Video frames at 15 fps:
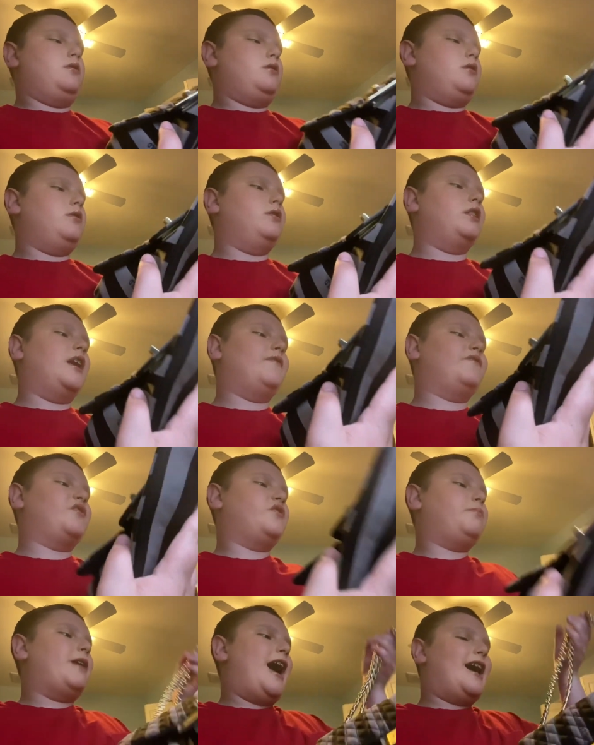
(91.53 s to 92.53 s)
love this
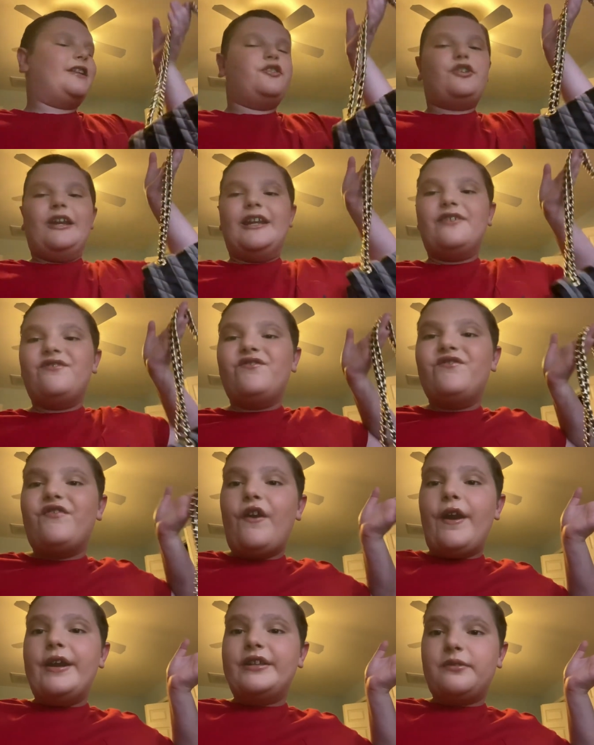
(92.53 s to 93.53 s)
bag. The chain is
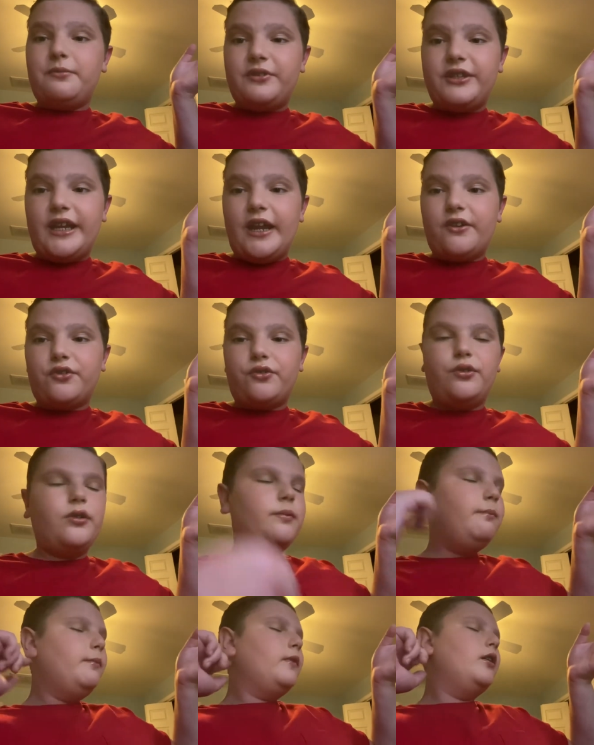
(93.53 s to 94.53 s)
very
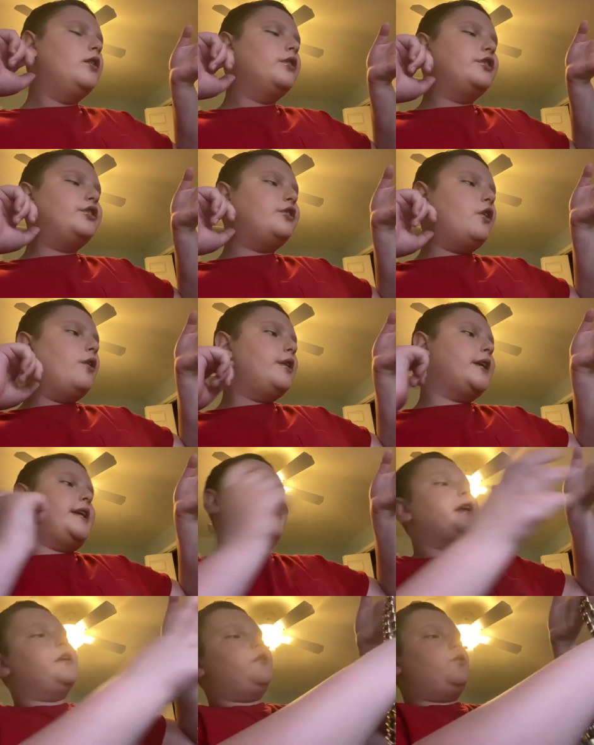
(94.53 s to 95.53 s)
substantial, so it
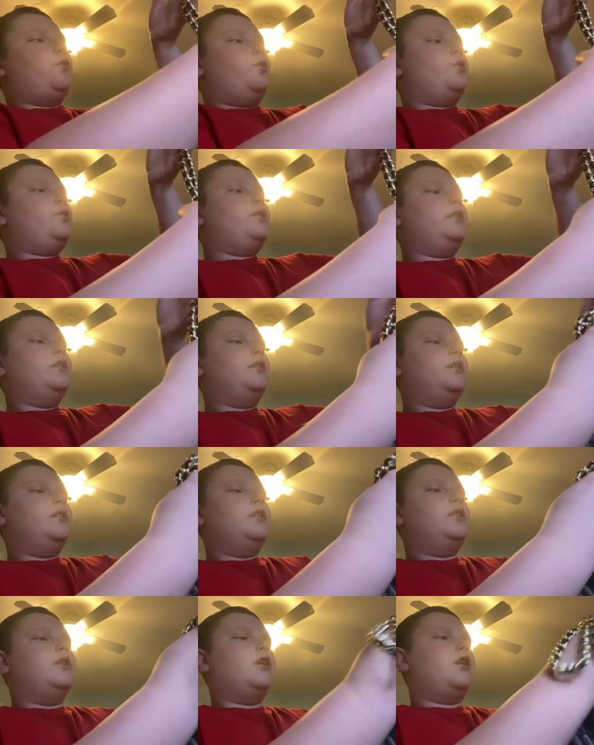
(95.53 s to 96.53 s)
can hold
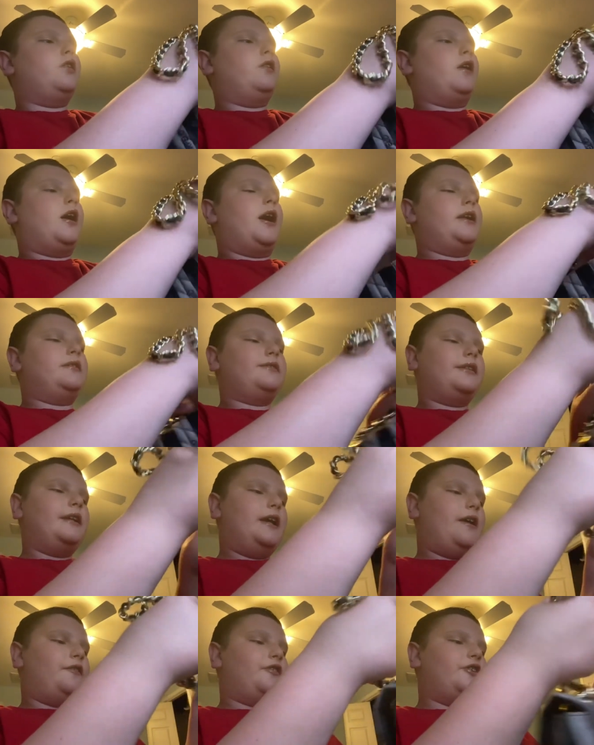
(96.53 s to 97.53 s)
a lot,
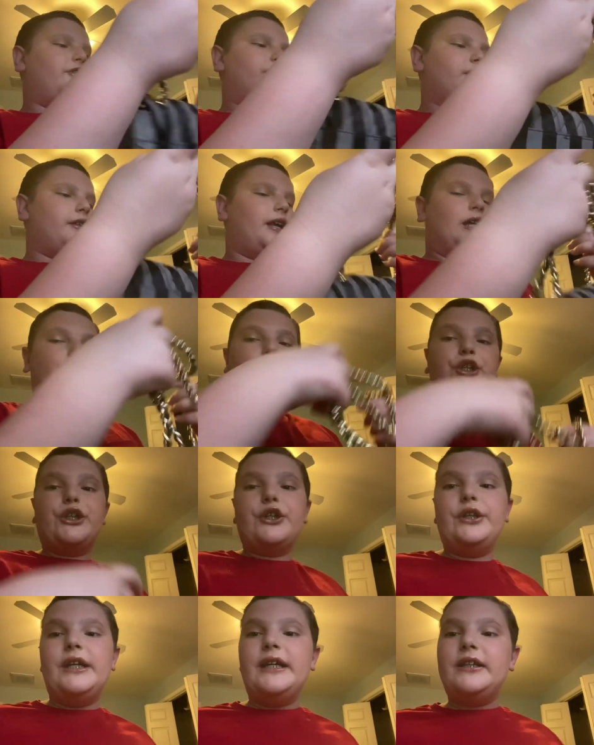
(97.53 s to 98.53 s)
and this is like
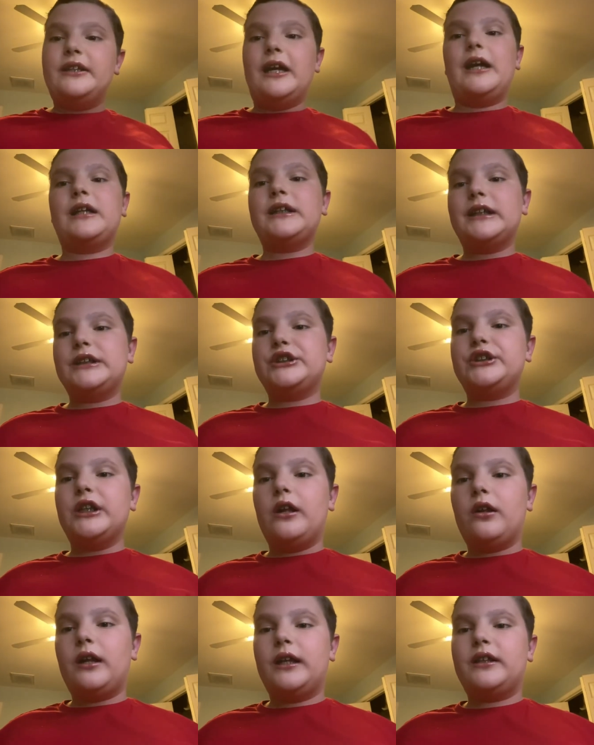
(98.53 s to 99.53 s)
literally exactly like a
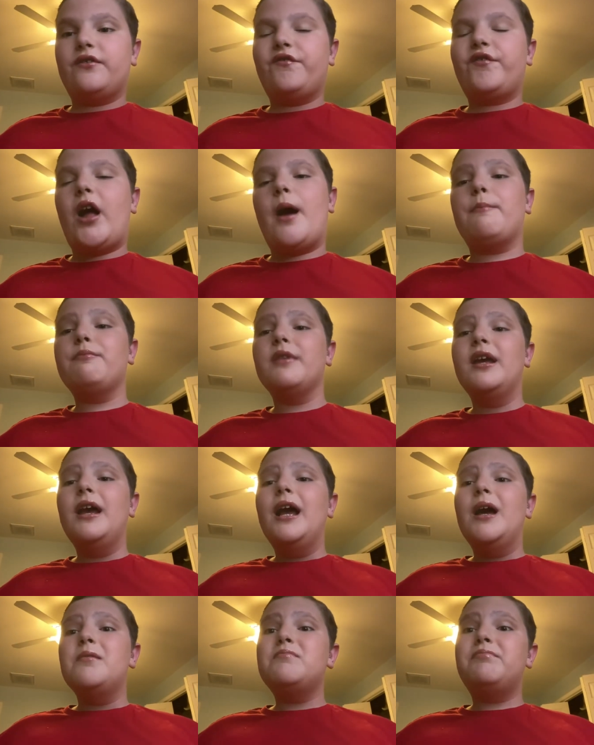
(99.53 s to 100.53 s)
Chanel Classic flap,
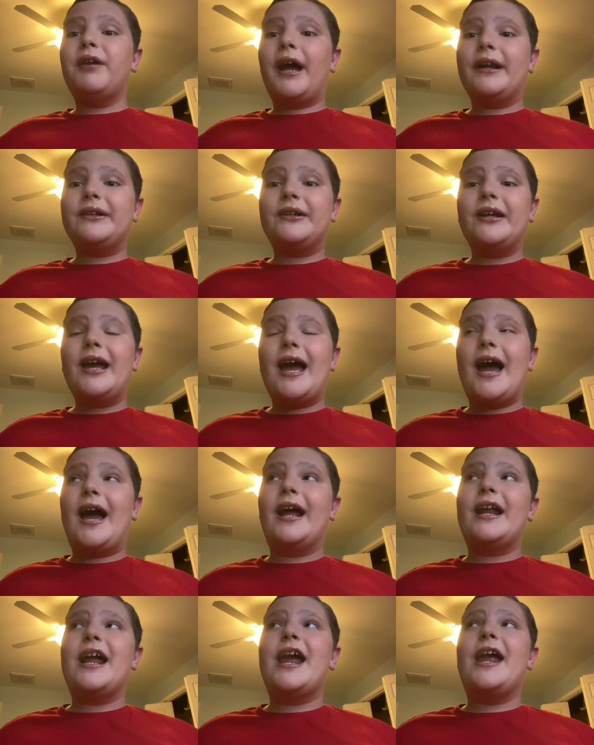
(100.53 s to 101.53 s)
but
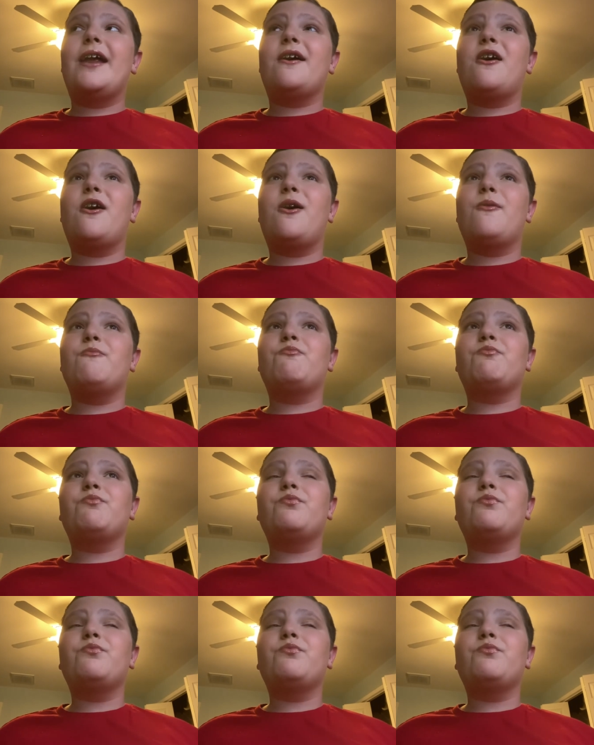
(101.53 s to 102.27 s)
at a um